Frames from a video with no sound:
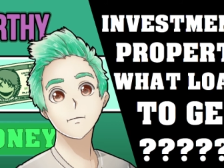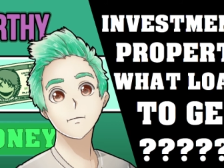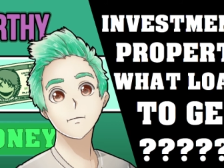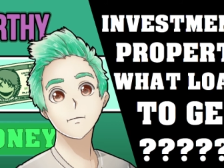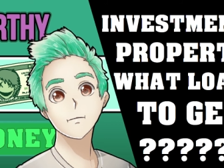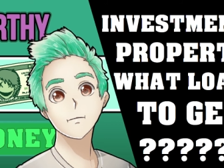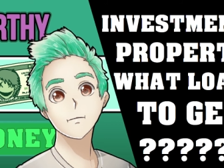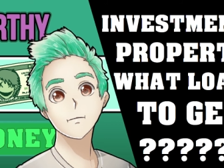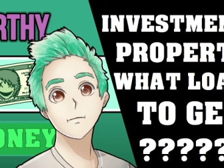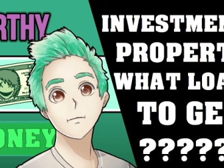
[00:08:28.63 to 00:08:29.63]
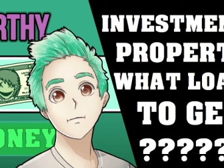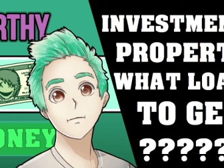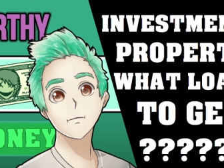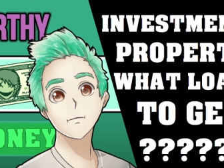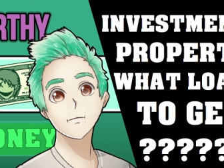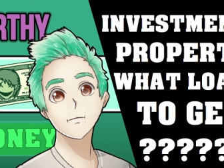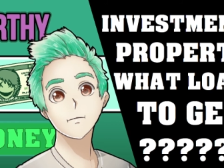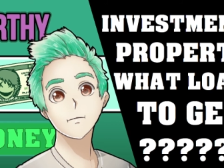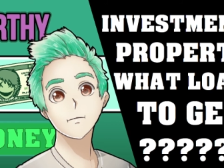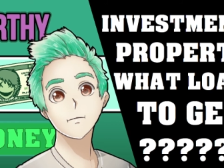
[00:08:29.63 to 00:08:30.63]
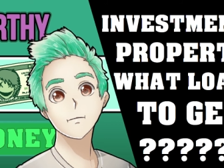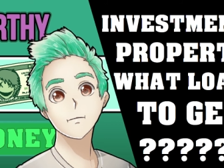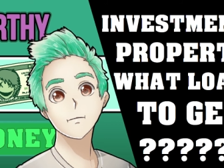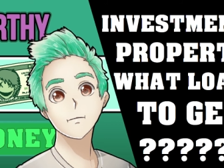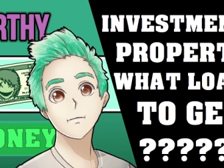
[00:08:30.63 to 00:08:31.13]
So they shouldn't be a deal breaker,